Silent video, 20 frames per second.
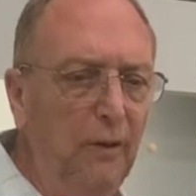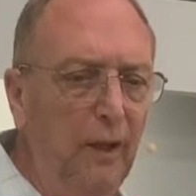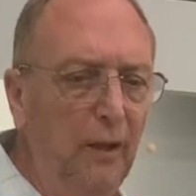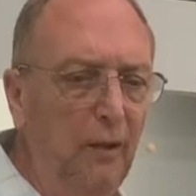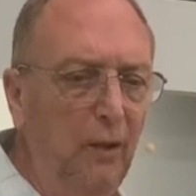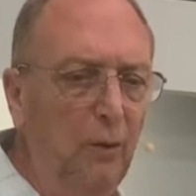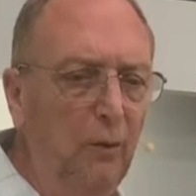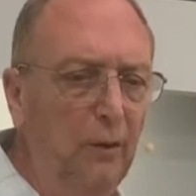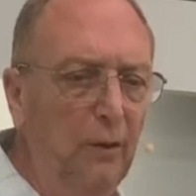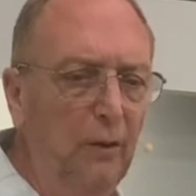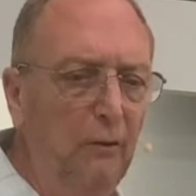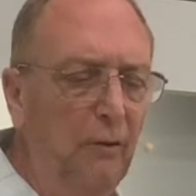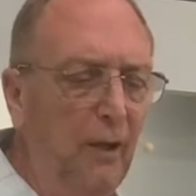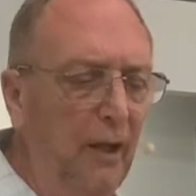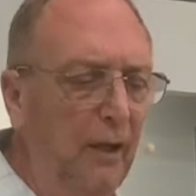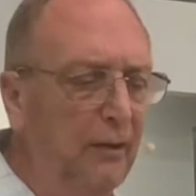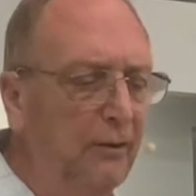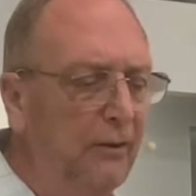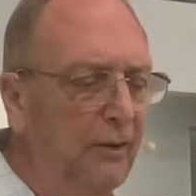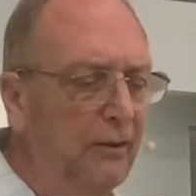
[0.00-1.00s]
they lowered their
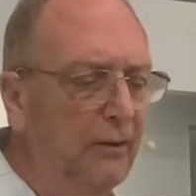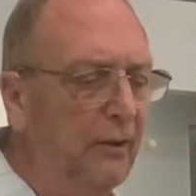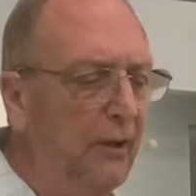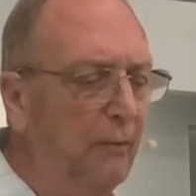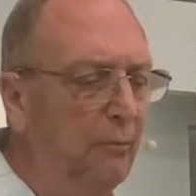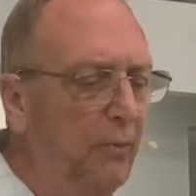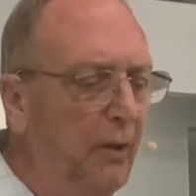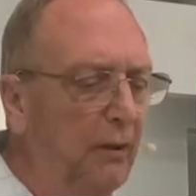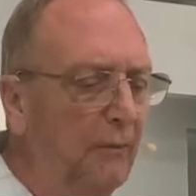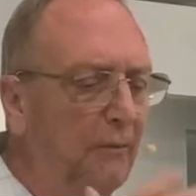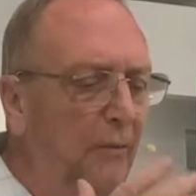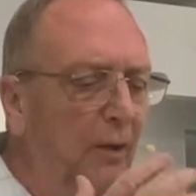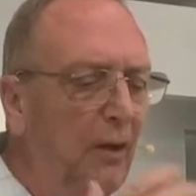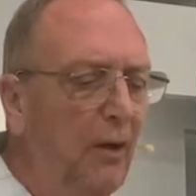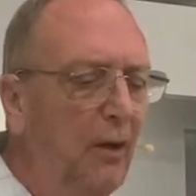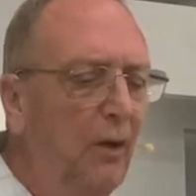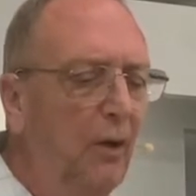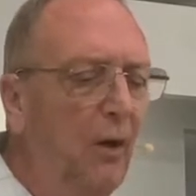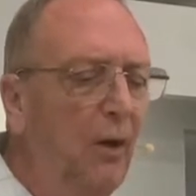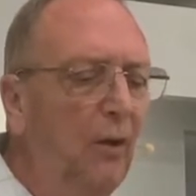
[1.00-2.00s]
eyes, he said, But
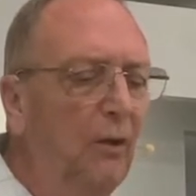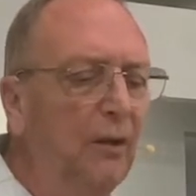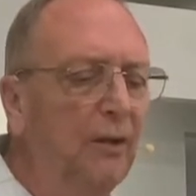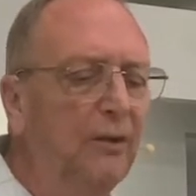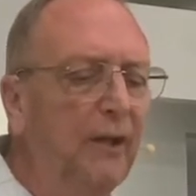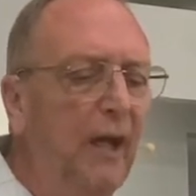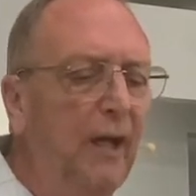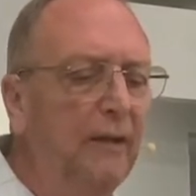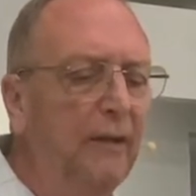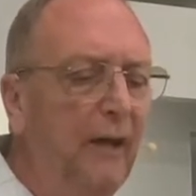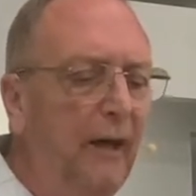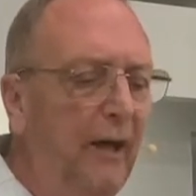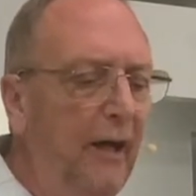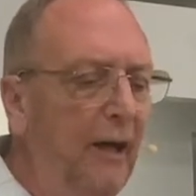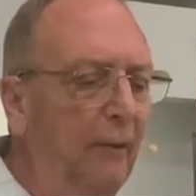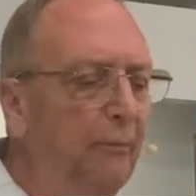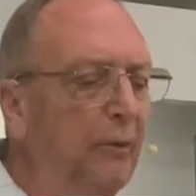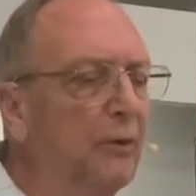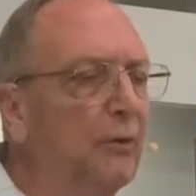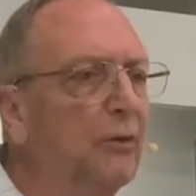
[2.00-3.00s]
all this had to
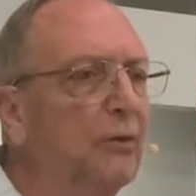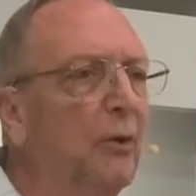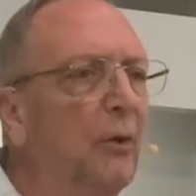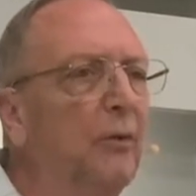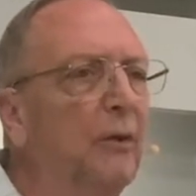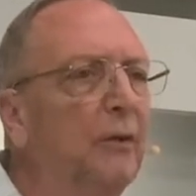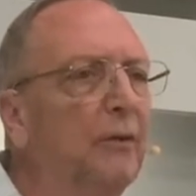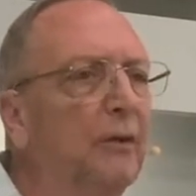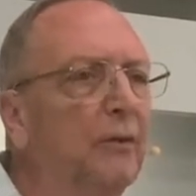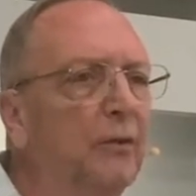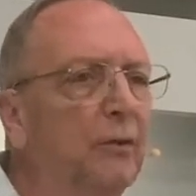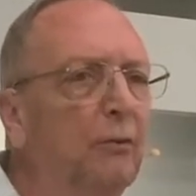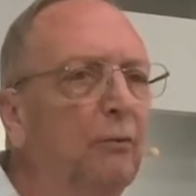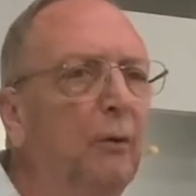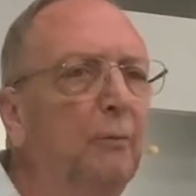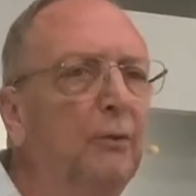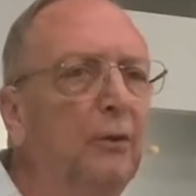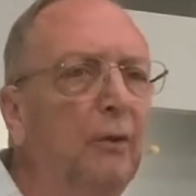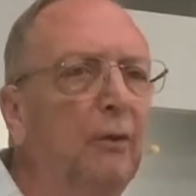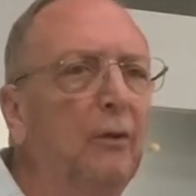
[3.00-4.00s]
happen so that the
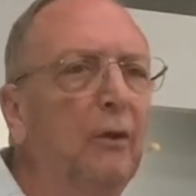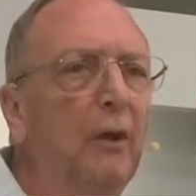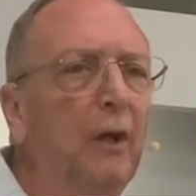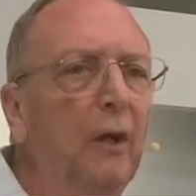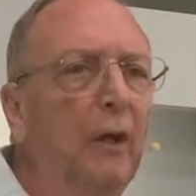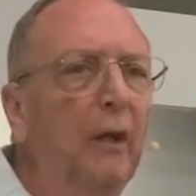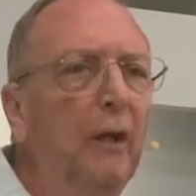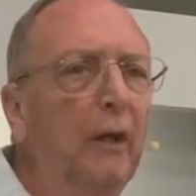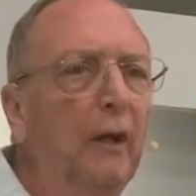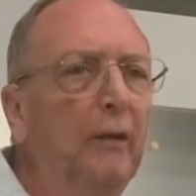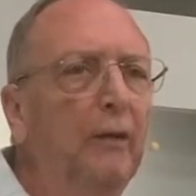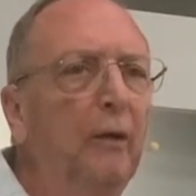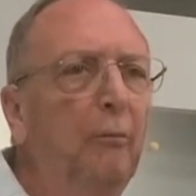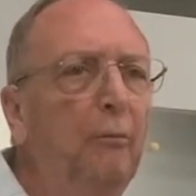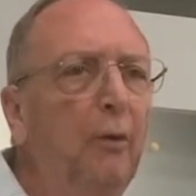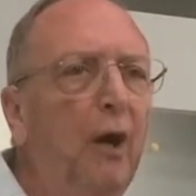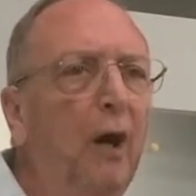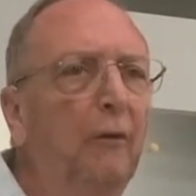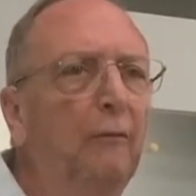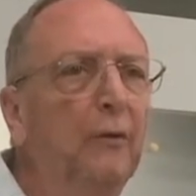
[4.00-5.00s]
scripture and
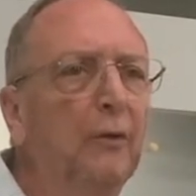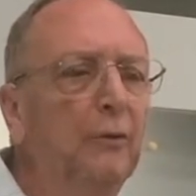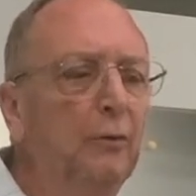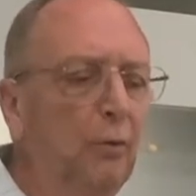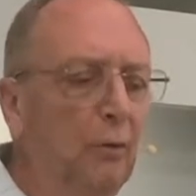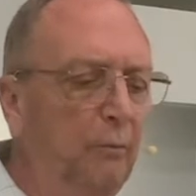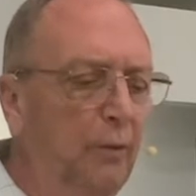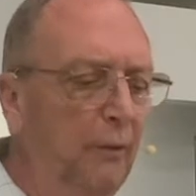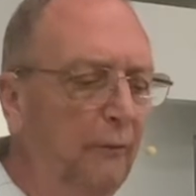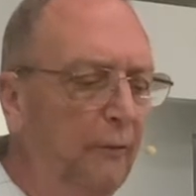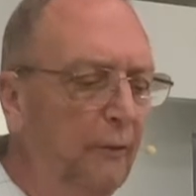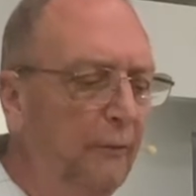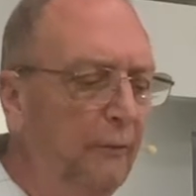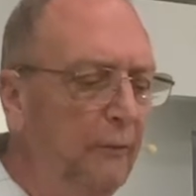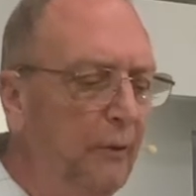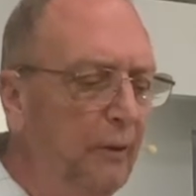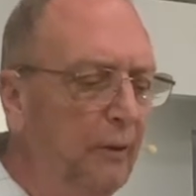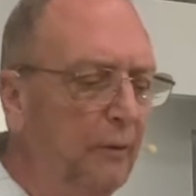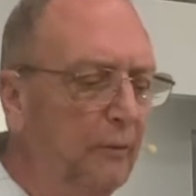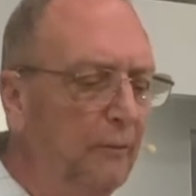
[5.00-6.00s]
the prophets would be
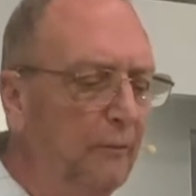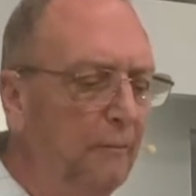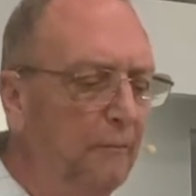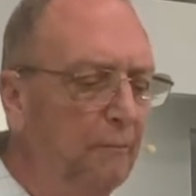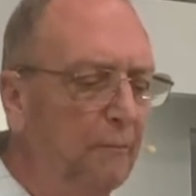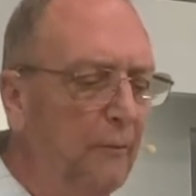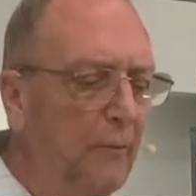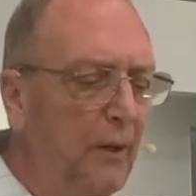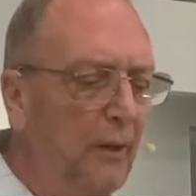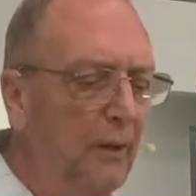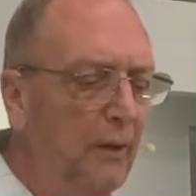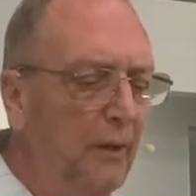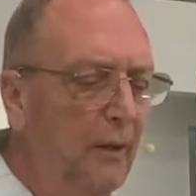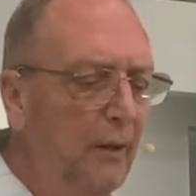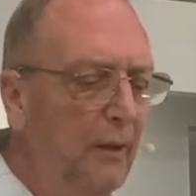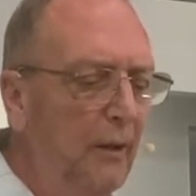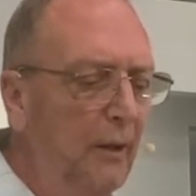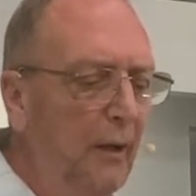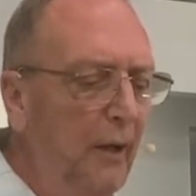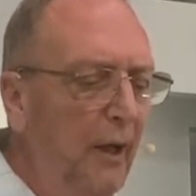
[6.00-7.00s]
fulfilled.
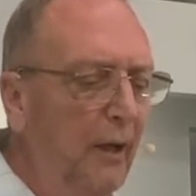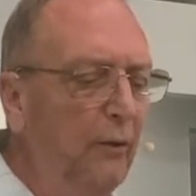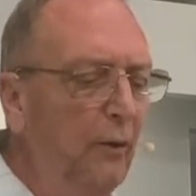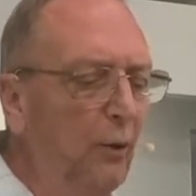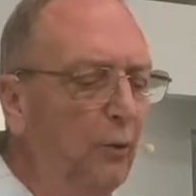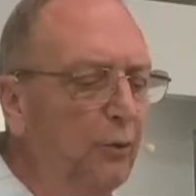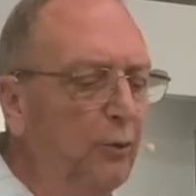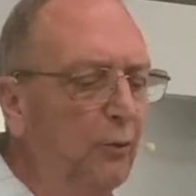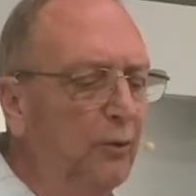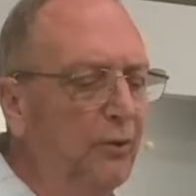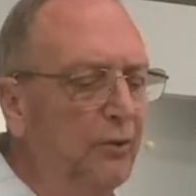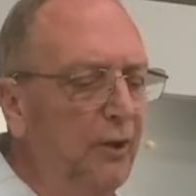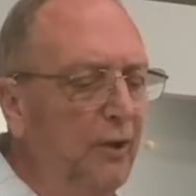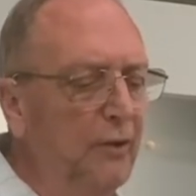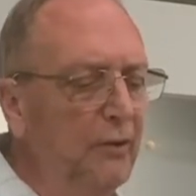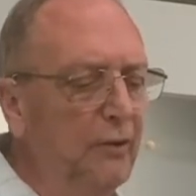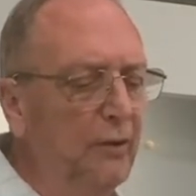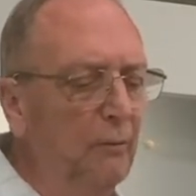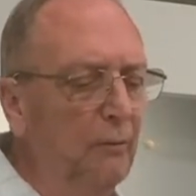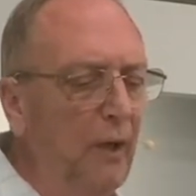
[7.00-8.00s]
And those who
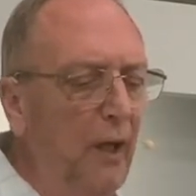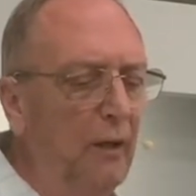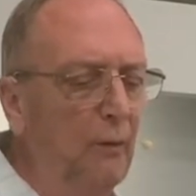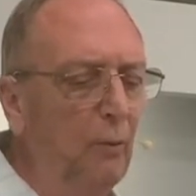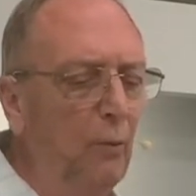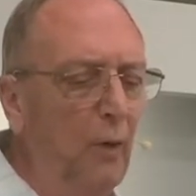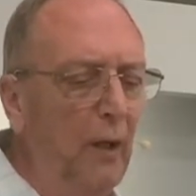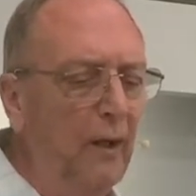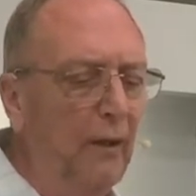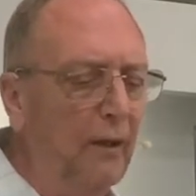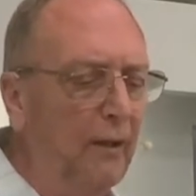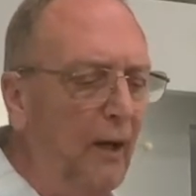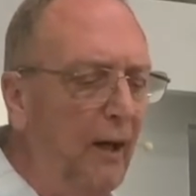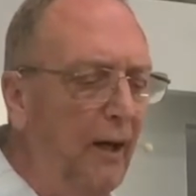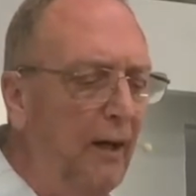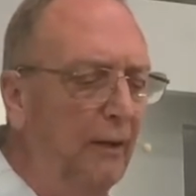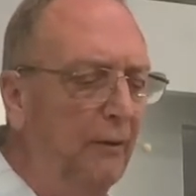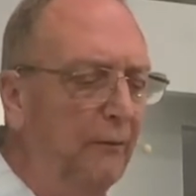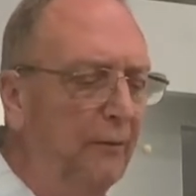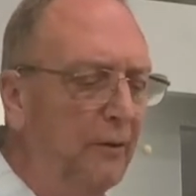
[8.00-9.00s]
seized him led him away to
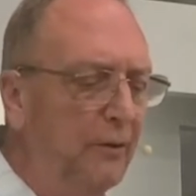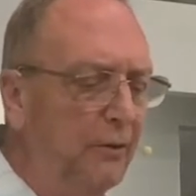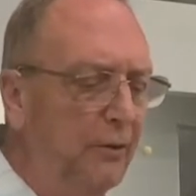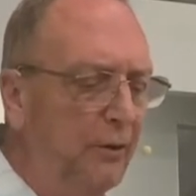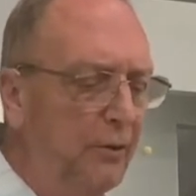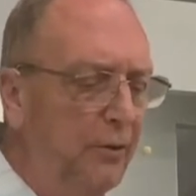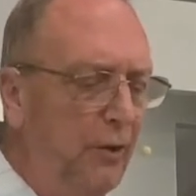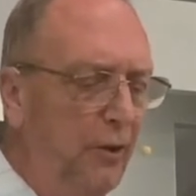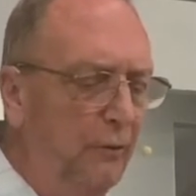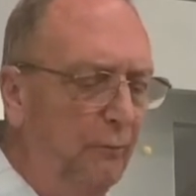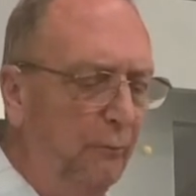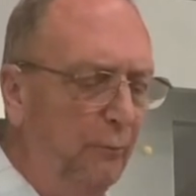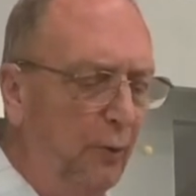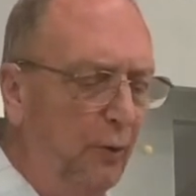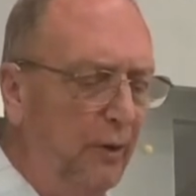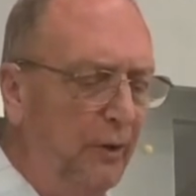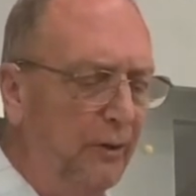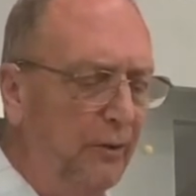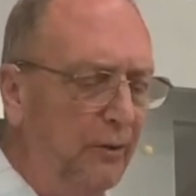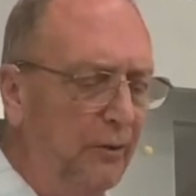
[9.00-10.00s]
Caiaphas, the chief
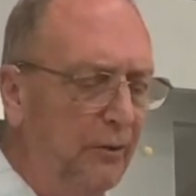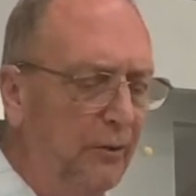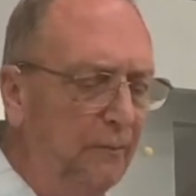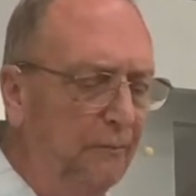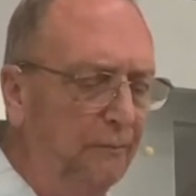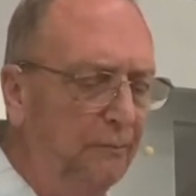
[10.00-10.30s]
priest.